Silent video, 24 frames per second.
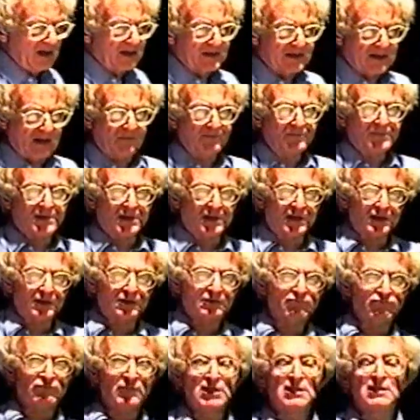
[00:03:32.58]
as I
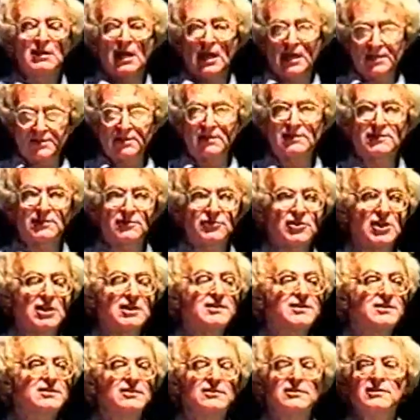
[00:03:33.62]
suggested, a degree
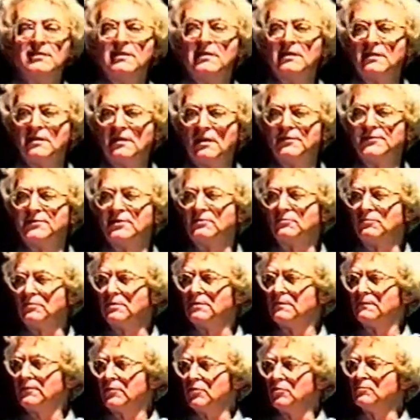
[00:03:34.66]
of humor. But I have to
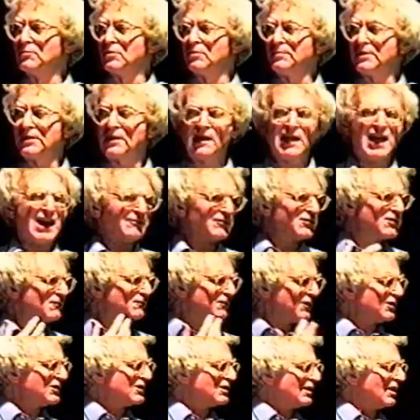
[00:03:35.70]
vindicate my
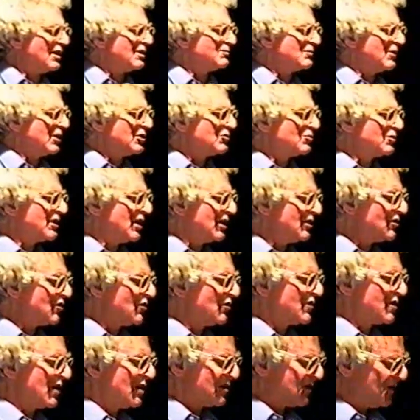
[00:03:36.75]
credentials as a philosopher
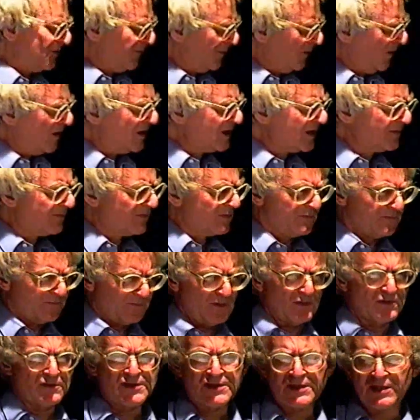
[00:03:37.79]
first, and that's the
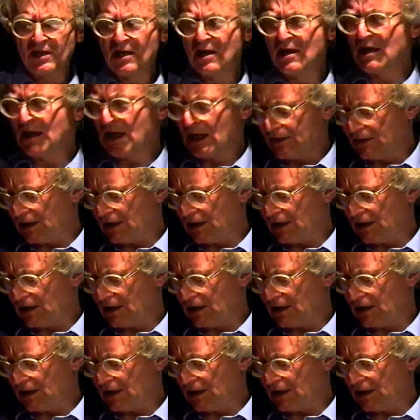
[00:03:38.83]
function